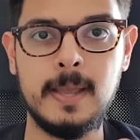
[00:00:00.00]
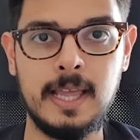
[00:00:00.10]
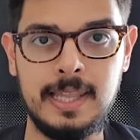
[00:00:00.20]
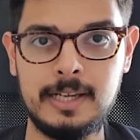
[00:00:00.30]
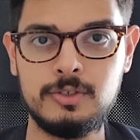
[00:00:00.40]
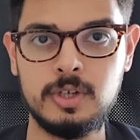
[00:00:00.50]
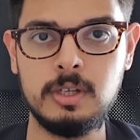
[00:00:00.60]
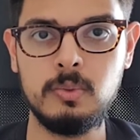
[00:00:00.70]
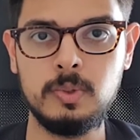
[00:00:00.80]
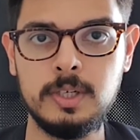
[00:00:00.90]

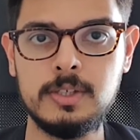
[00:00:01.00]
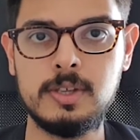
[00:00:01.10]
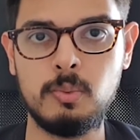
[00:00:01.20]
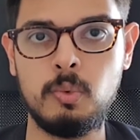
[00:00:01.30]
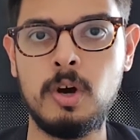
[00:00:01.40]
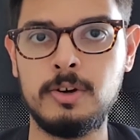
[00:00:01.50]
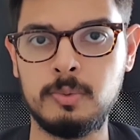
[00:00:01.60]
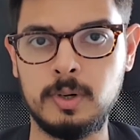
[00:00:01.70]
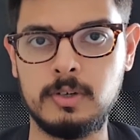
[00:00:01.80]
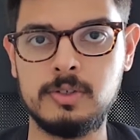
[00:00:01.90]
Electrical works and water
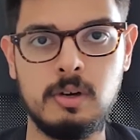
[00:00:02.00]
works.